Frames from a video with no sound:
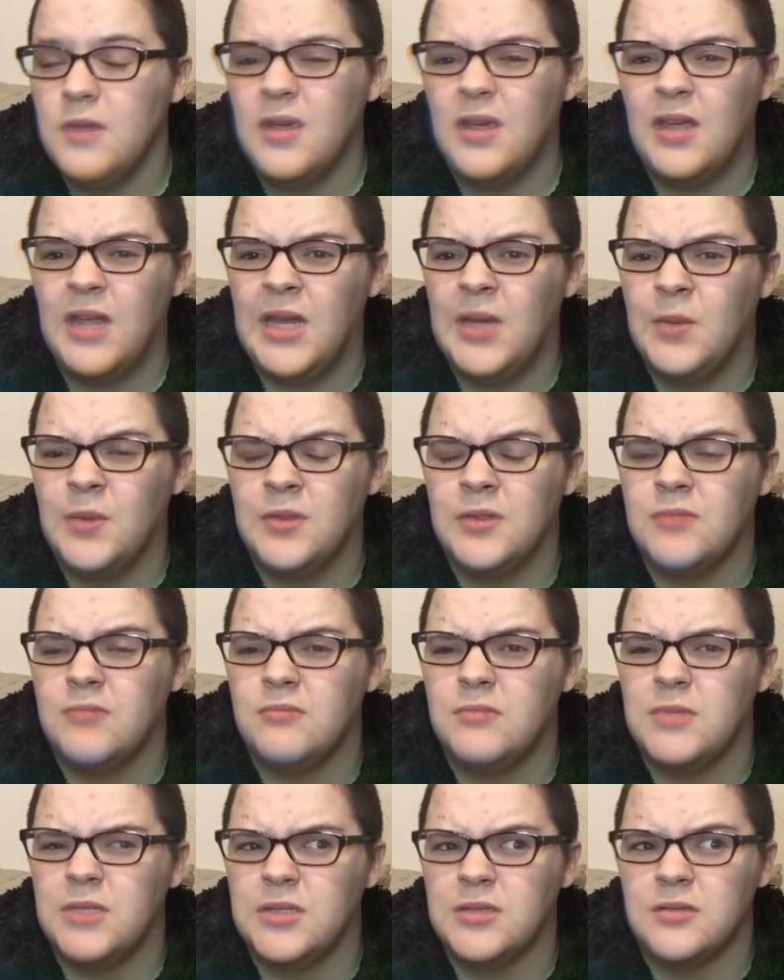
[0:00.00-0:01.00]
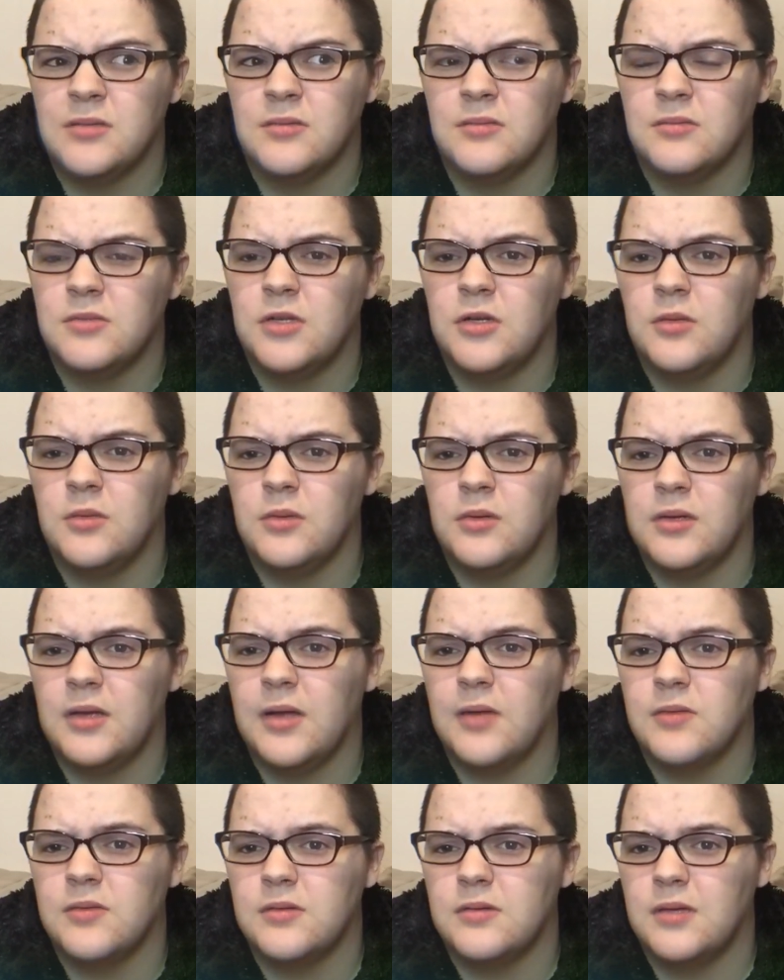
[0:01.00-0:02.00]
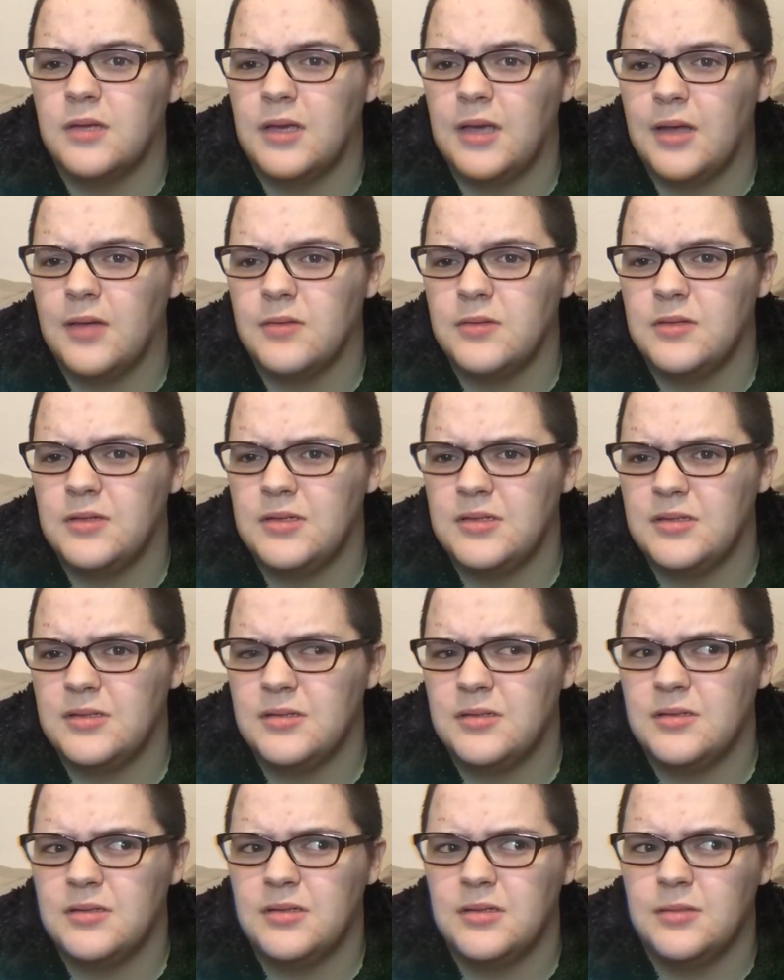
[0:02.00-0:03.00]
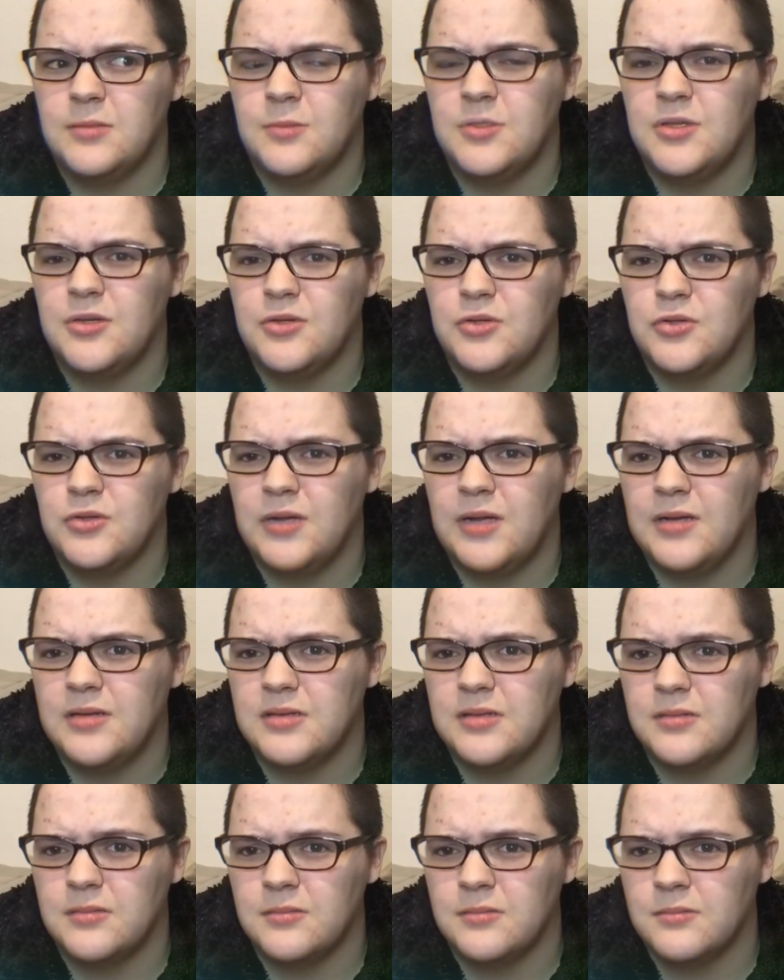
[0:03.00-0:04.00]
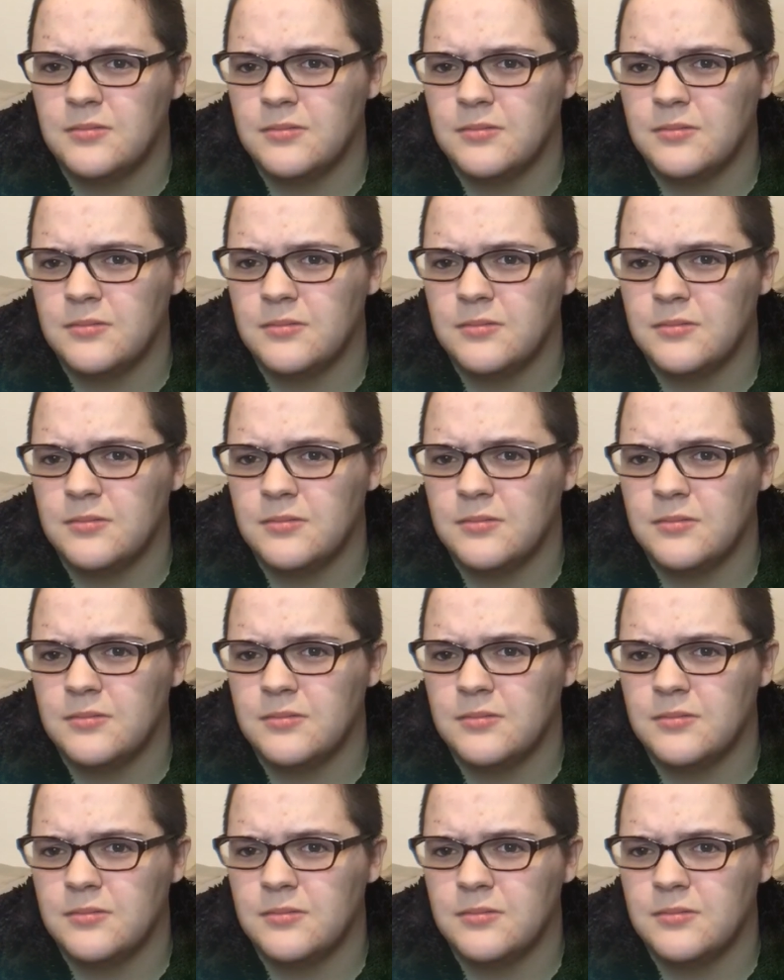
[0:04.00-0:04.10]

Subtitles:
Anyone who doesn't know what the council is, it's a social housing,